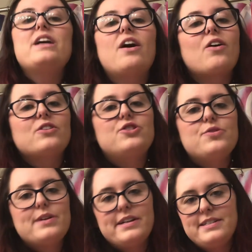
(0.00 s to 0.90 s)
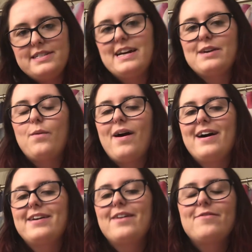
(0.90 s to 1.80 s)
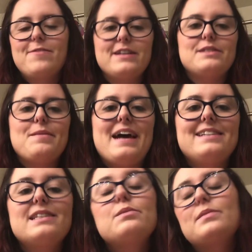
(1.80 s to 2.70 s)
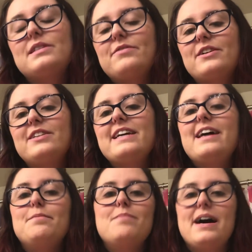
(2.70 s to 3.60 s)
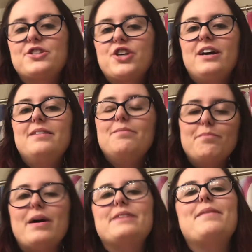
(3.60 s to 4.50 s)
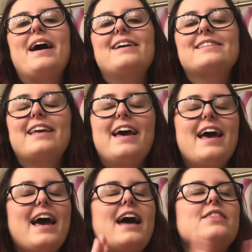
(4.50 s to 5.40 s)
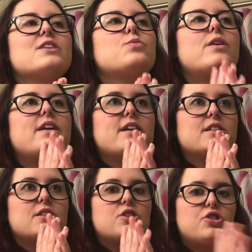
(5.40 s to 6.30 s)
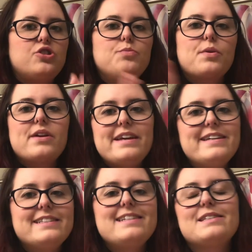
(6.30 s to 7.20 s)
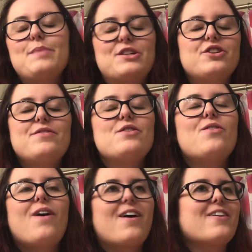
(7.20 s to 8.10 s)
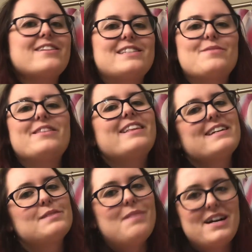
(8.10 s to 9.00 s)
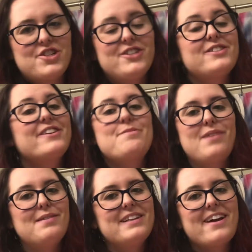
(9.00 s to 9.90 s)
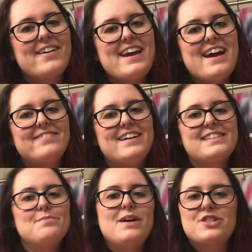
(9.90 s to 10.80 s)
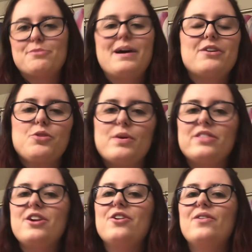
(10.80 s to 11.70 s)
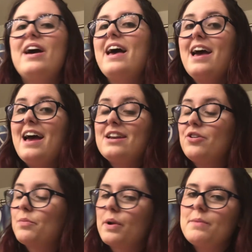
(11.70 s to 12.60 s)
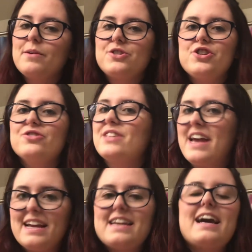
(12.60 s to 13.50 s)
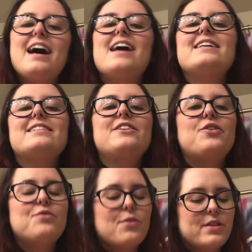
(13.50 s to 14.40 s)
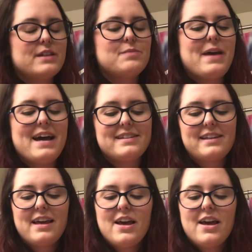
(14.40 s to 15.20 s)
are doing a DIY face mask, specifically a matcha mud mask. And this one is super easy, especially if you are already someone that likes matcha. So you probably already have lots of matcha powder with you, and you can pretty much use any kind for this mask.